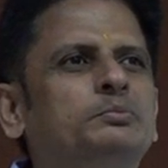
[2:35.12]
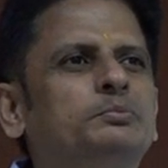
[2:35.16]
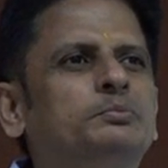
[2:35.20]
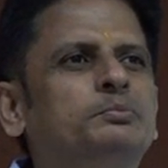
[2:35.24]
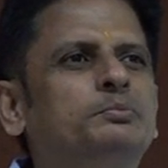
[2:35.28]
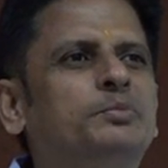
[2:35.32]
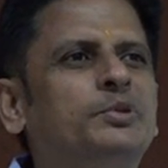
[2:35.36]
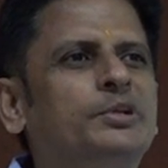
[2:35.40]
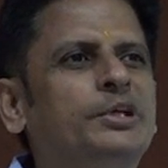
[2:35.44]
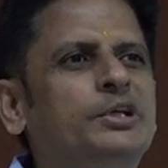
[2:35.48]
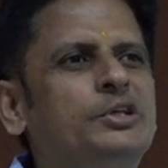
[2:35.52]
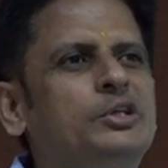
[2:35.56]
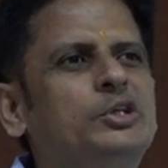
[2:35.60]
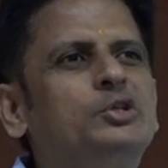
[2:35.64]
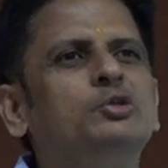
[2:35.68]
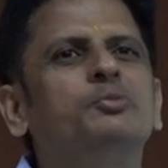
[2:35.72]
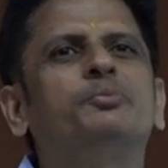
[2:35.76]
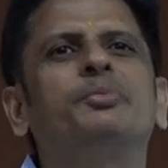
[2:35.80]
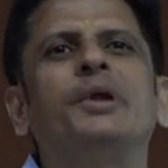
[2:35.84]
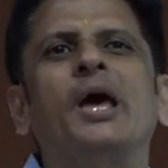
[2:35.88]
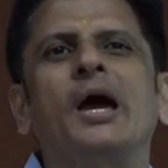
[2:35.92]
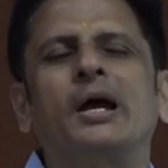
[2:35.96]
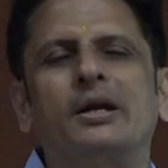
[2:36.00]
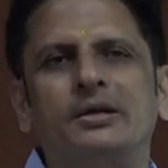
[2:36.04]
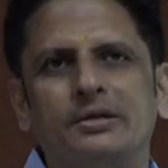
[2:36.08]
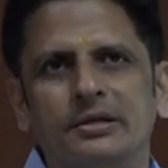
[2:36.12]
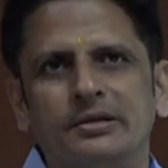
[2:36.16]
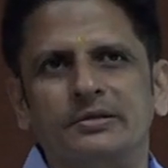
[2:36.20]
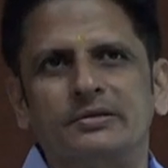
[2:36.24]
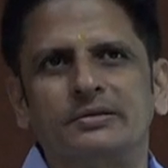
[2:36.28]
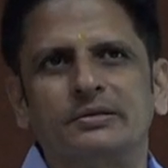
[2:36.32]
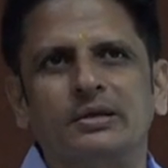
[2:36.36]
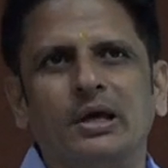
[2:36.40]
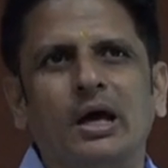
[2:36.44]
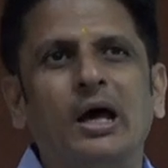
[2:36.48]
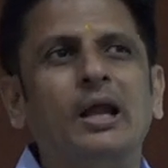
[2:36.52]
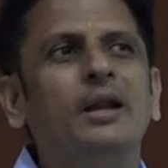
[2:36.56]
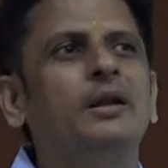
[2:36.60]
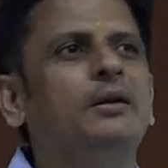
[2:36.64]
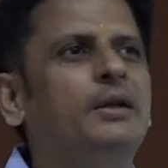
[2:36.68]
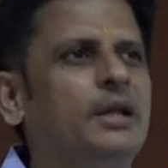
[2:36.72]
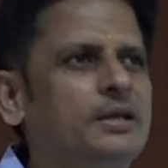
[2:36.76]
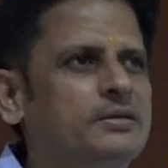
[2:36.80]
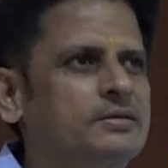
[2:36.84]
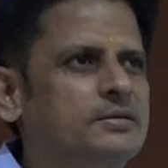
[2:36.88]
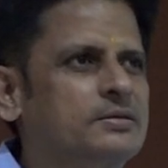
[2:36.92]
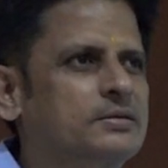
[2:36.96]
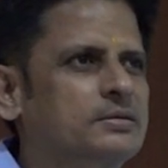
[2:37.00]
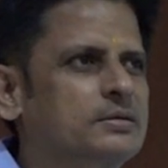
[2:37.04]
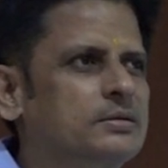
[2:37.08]
preach, you practice,
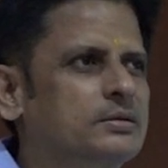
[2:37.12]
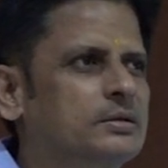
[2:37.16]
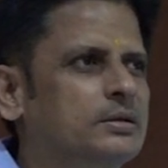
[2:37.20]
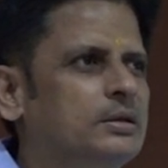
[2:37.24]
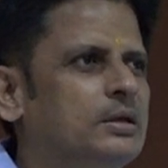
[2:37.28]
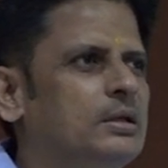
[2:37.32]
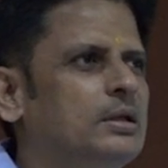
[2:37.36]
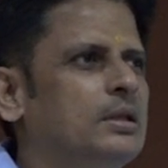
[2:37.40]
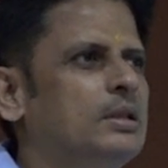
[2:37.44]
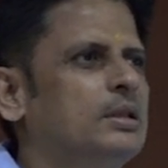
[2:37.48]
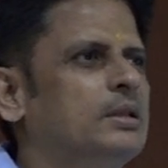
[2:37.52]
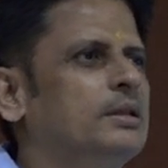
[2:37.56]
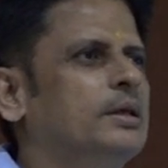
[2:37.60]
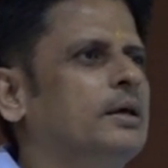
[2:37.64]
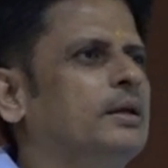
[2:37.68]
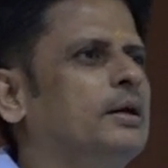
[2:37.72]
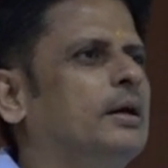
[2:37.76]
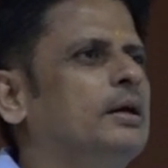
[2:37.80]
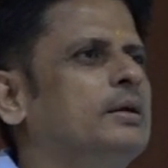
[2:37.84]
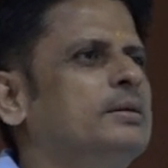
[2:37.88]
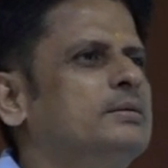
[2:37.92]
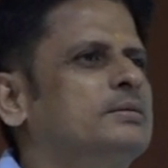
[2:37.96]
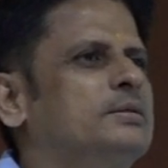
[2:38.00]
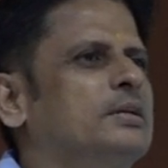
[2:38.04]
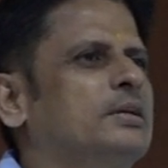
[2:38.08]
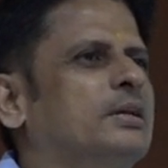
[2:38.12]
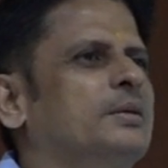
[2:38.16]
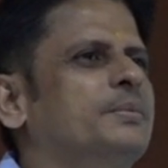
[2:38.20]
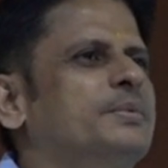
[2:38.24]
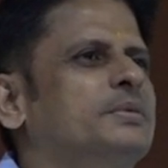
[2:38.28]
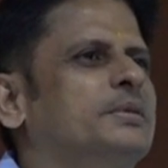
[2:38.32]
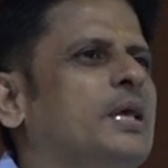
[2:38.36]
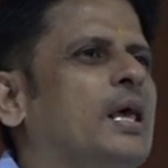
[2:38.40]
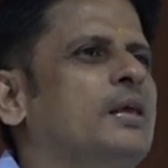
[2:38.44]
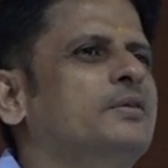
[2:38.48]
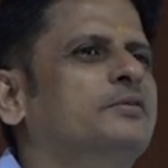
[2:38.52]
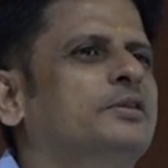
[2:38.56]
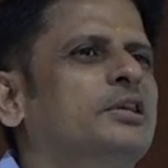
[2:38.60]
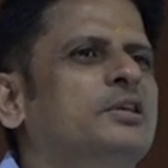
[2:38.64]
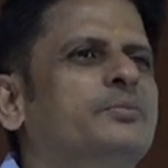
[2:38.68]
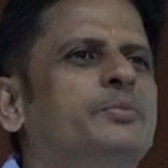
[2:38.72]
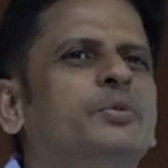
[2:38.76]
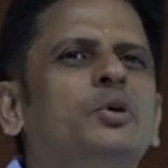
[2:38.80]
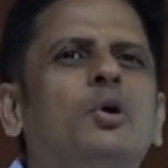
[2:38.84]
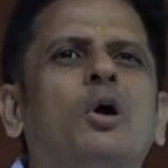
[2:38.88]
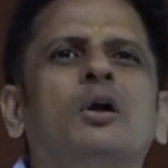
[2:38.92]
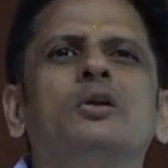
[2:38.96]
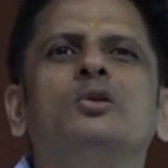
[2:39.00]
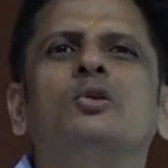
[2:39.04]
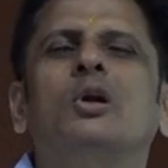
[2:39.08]
unless there are circumstances
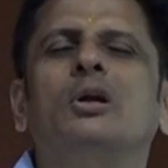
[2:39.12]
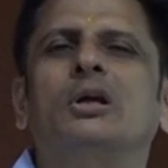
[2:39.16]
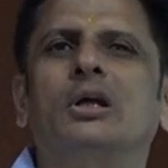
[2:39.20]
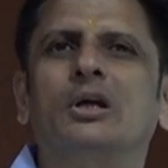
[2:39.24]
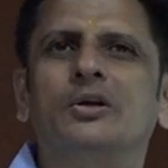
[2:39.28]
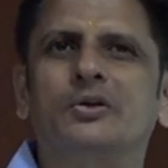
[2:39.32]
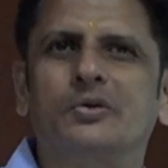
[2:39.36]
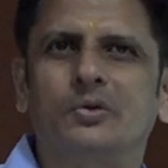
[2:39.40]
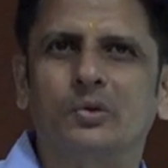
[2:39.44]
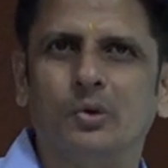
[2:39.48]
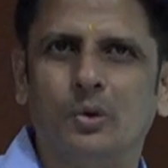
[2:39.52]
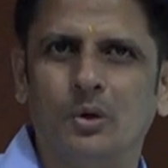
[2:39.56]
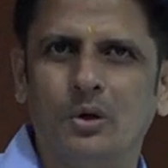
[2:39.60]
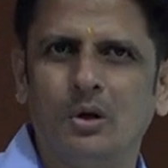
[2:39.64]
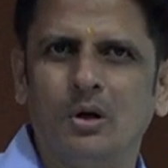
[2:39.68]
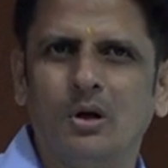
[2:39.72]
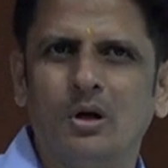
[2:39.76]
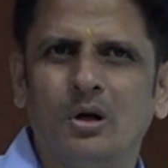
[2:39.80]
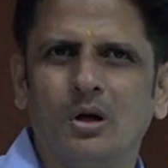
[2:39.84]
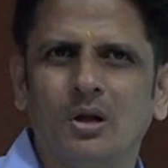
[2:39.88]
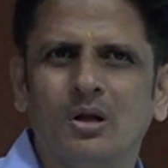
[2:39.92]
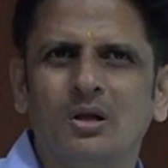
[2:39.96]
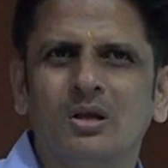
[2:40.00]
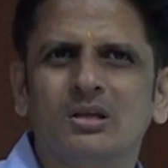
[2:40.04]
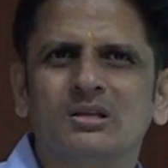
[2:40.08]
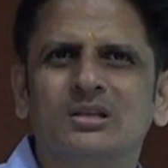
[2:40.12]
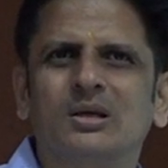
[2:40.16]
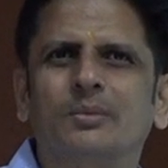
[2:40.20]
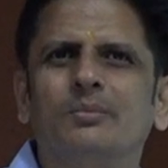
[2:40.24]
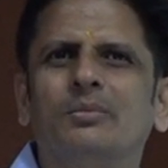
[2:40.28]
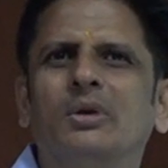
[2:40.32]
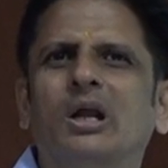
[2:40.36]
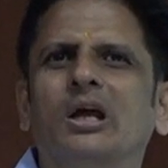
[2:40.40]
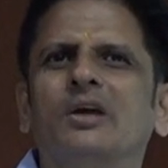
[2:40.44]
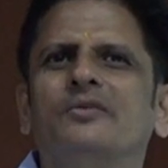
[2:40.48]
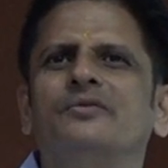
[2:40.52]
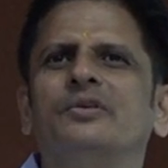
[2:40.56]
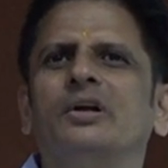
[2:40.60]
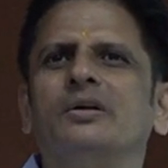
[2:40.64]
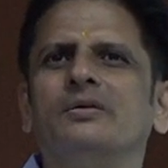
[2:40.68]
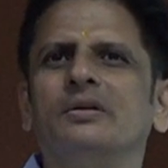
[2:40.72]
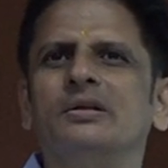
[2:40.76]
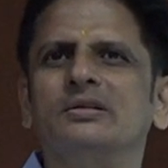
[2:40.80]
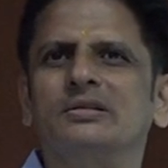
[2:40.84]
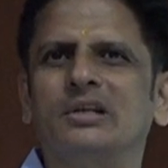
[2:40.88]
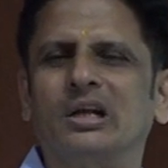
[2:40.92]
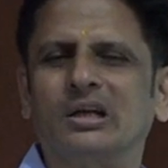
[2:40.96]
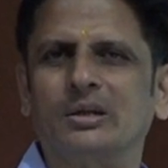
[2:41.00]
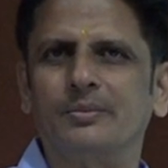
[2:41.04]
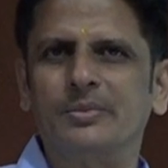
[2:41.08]
beyond your control, some life-threatening
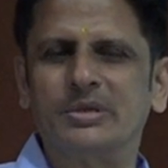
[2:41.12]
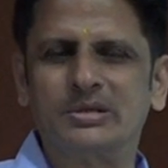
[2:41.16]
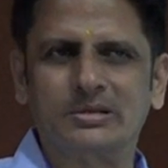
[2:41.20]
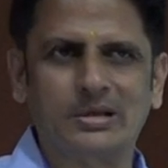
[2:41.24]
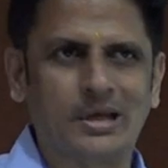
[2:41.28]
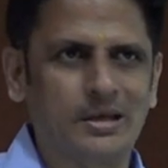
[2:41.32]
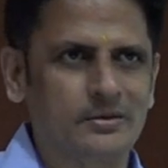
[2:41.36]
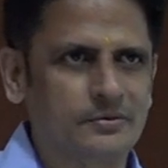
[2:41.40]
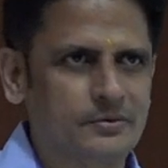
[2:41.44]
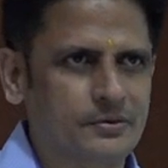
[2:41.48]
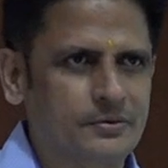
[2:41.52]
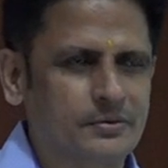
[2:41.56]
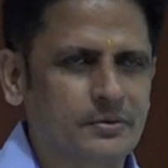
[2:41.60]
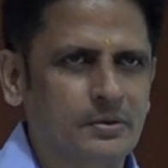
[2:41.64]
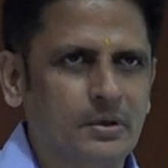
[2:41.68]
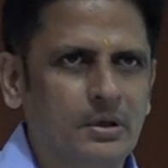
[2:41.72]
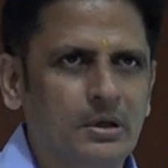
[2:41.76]
circumstance,